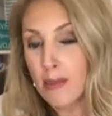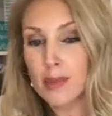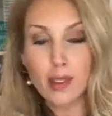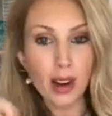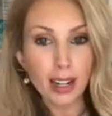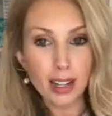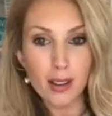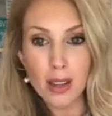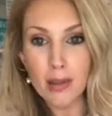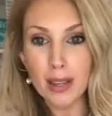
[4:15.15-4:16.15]

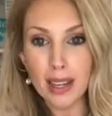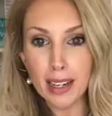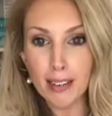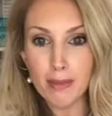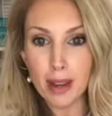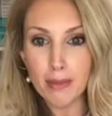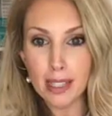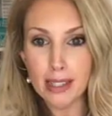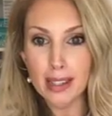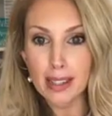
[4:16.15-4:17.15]
Starting at the beginning of my
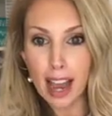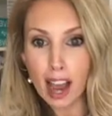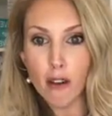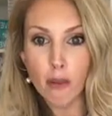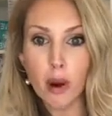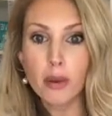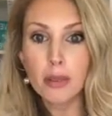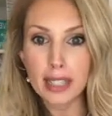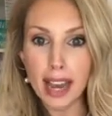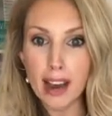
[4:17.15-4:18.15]
business, I
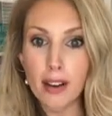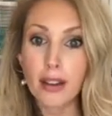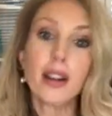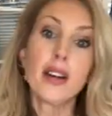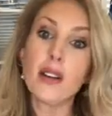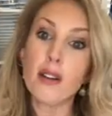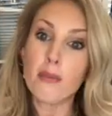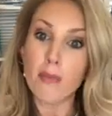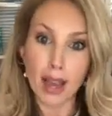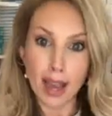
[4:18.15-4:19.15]
wrote down
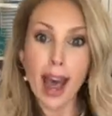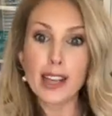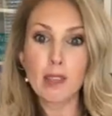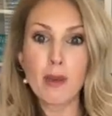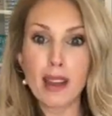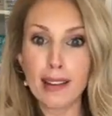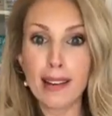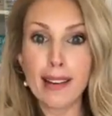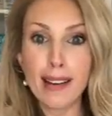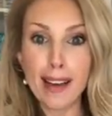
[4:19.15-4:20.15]
my
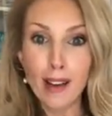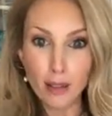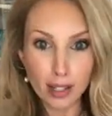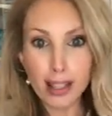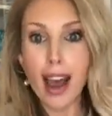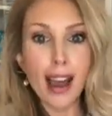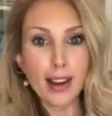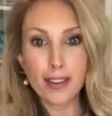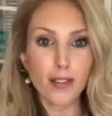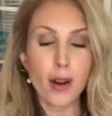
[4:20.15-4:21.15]
husband
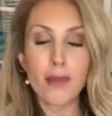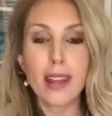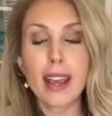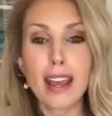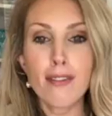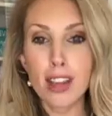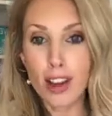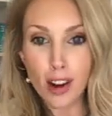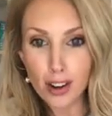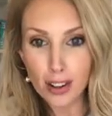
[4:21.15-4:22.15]
retired from the
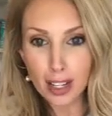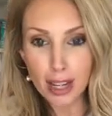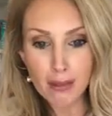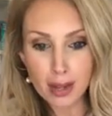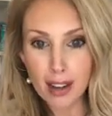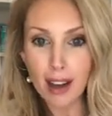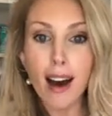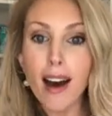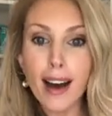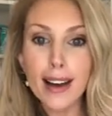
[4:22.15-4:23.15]
Navy early
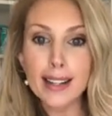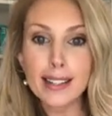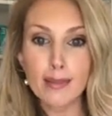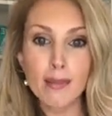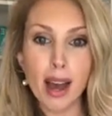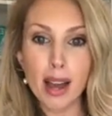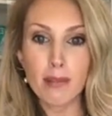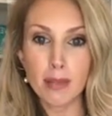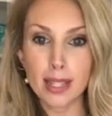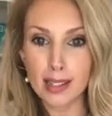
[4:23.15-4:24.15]
because my
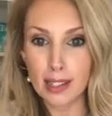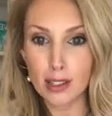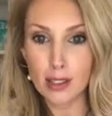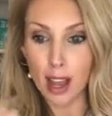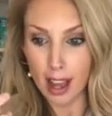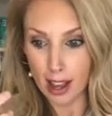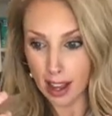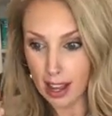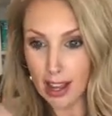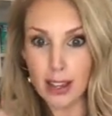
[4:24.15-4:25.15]
business
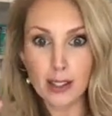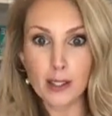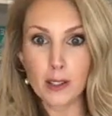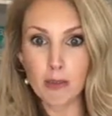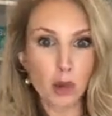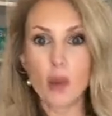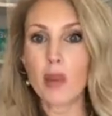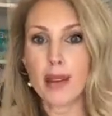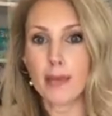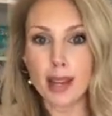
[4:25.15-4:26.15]
is
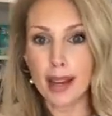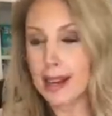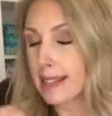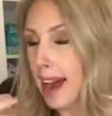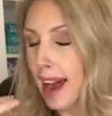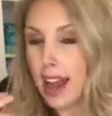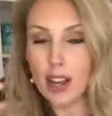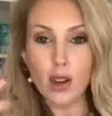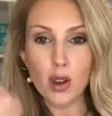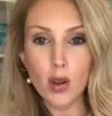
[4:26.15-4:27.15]
booming, because I
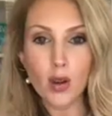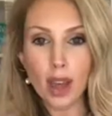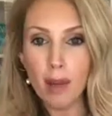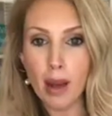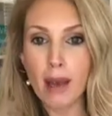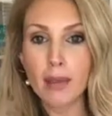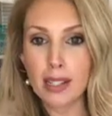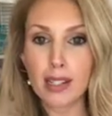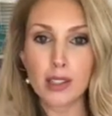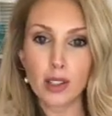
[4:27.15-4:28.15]
knew that my
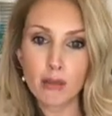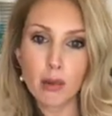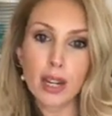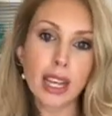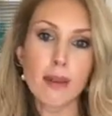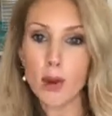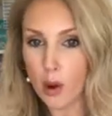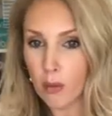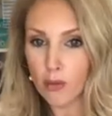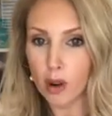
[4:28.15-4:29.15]
business could bring him
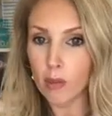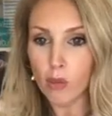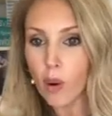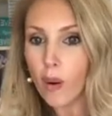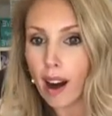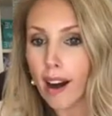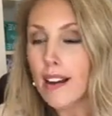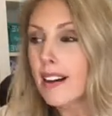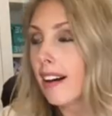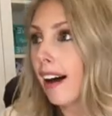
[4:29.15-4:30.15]
home from war.
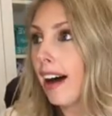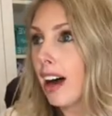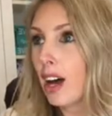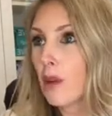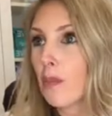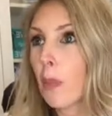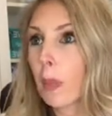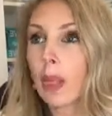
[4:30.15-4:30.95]
And